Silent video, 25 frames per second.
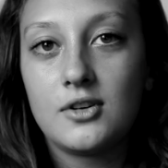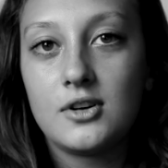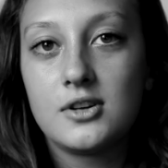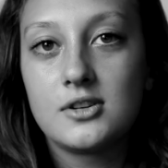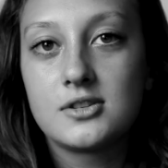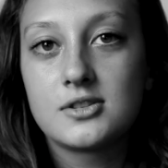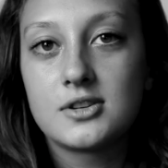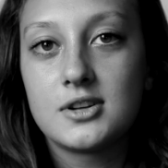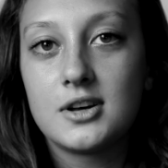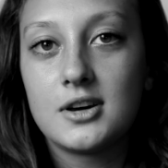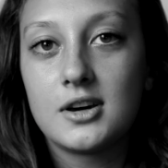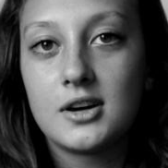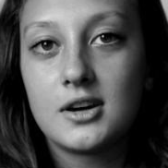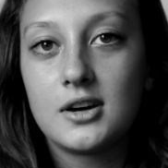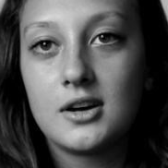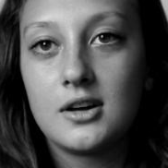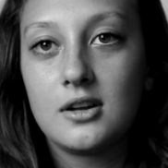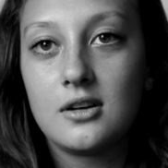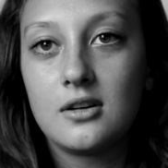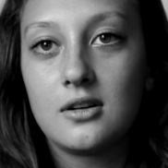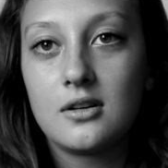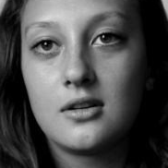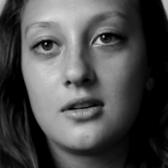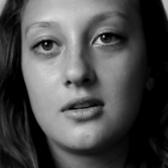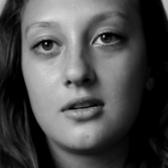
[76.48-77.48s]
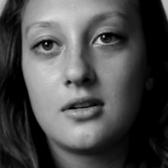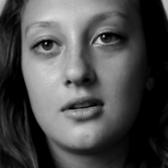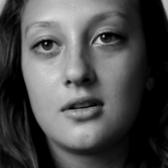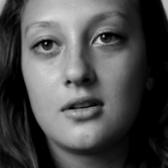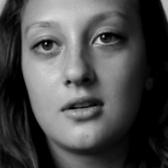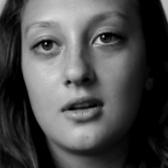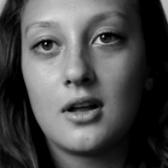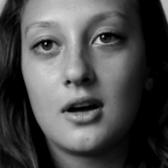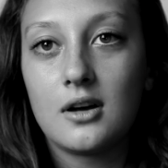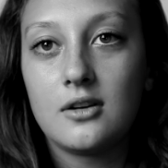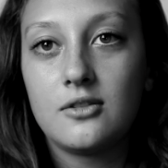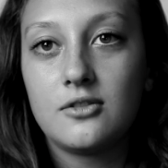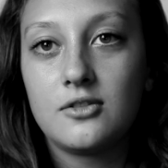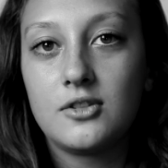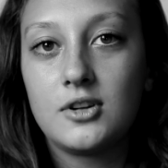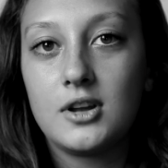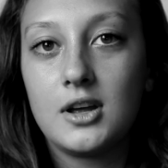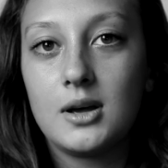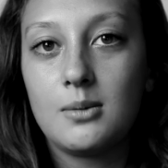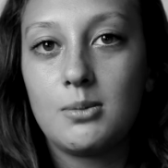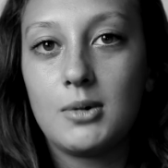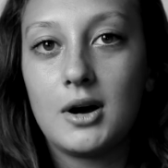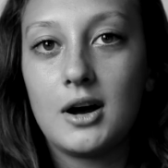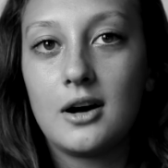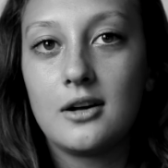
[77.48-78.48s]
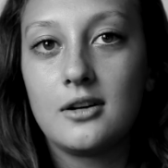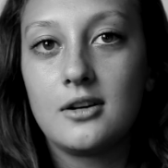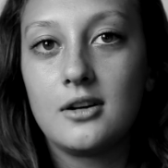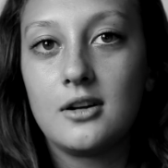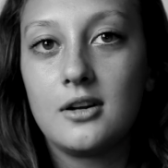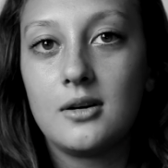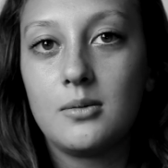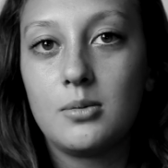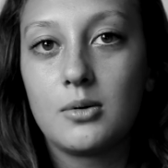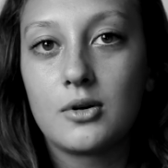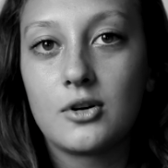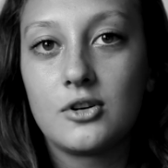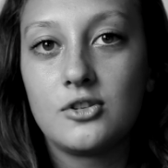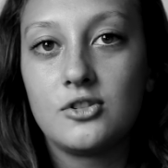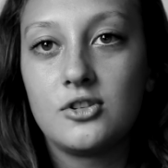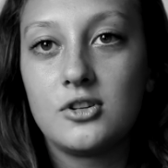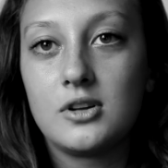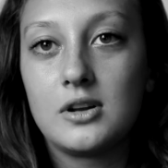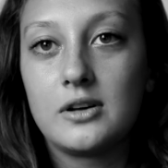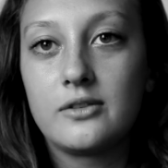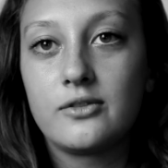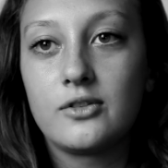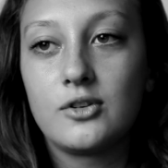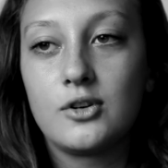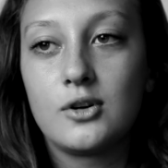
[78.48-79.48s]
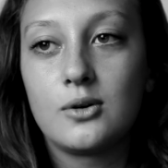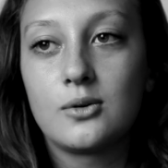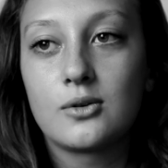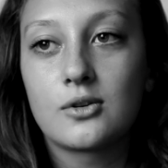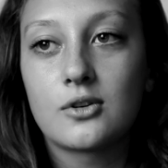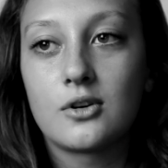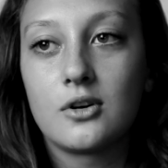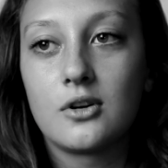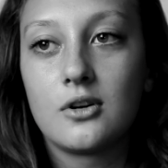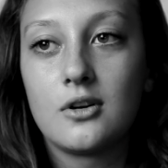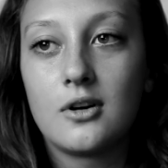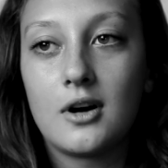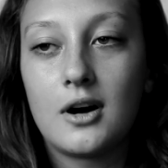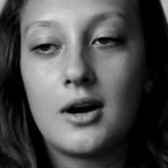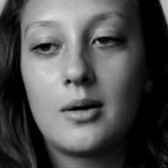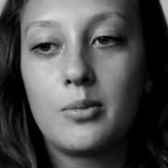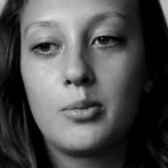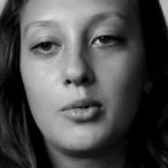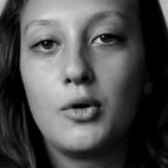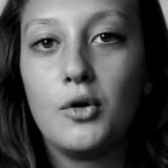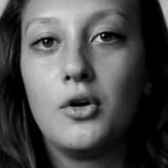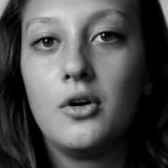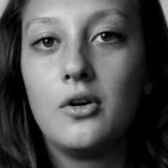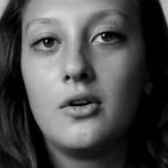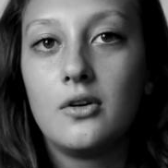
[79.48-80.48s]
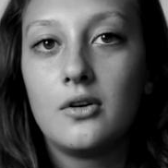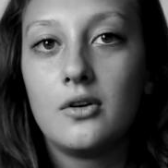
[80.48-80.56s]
is taking life day by day because you never know what's going to happen.